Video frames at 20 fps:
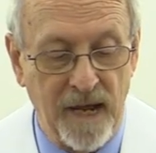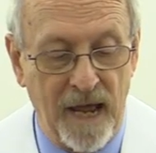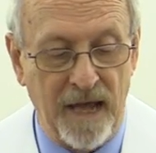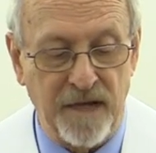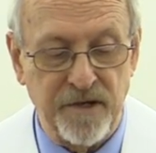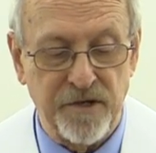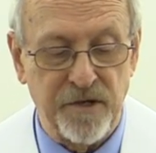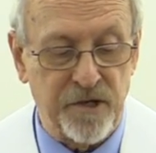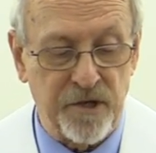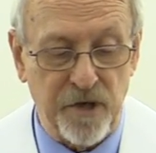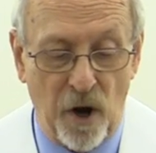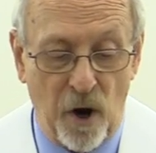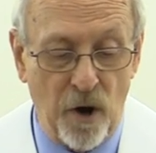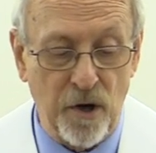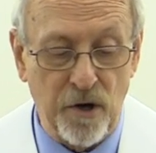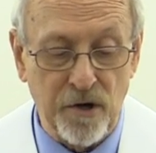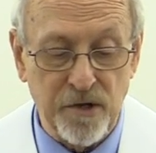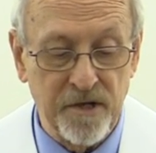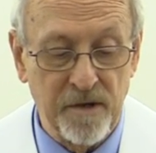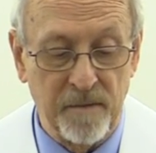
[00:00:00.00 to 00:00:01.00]
as
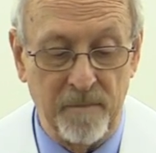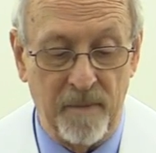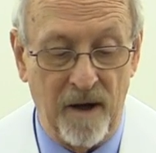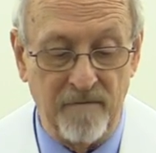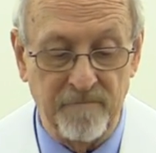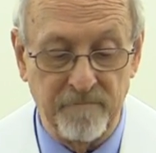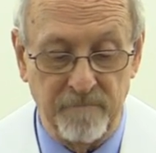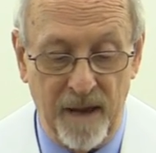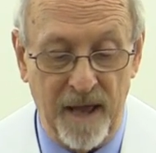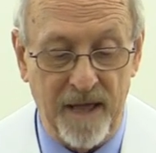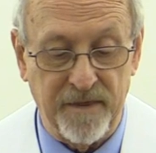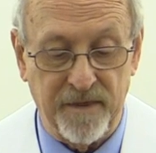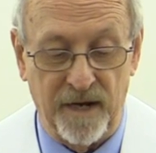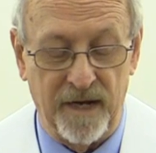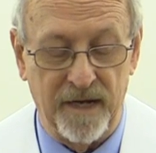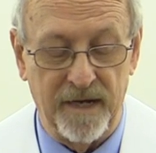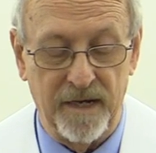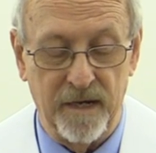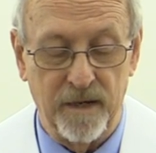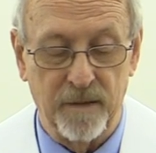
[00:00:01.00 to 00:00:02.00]
stars above
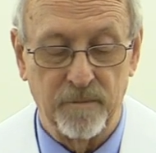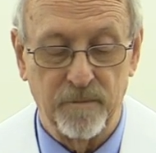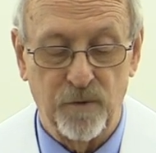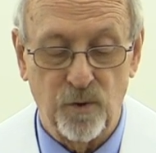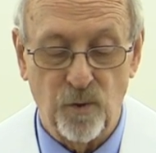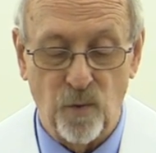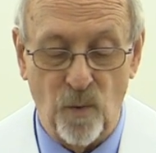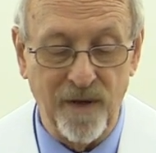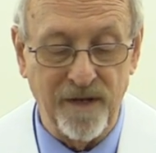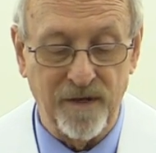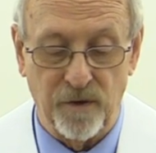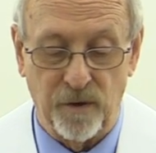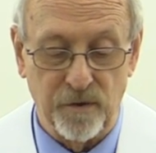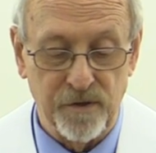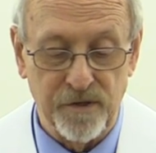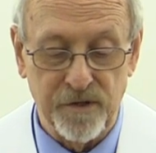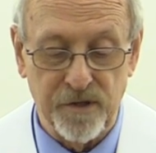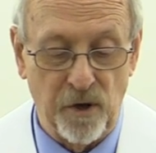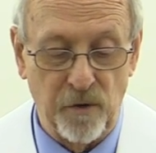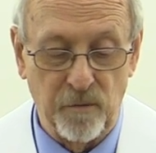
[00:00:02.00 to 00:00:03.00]
Bethlehem twinkle
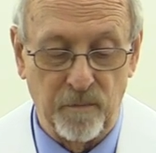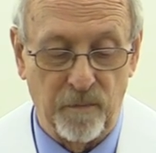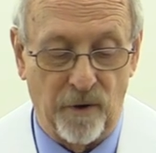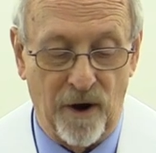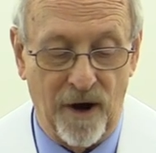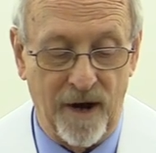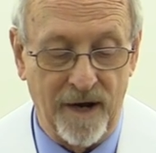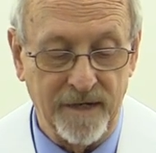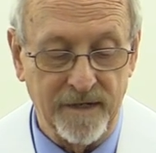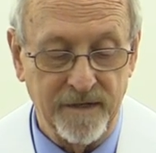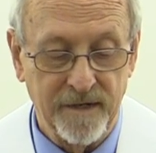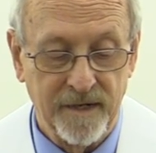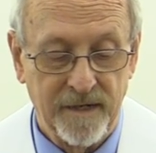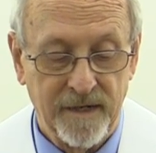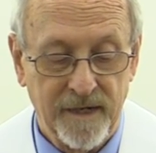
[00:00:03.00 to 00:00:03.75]
so bright.